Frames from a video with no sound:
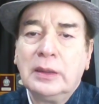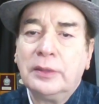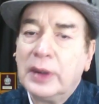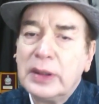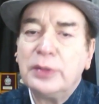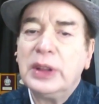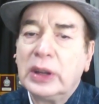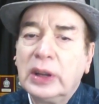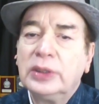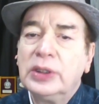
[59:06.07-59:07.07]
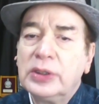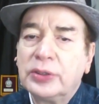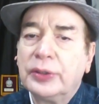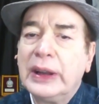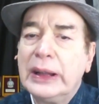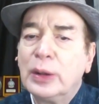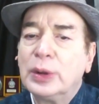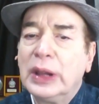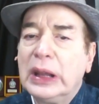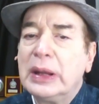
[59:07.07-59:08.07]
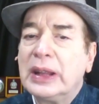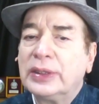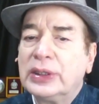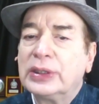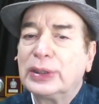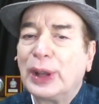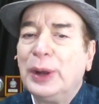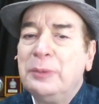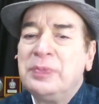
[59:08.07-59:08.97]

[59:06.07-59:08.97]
one of the reasons why loneliness is uh,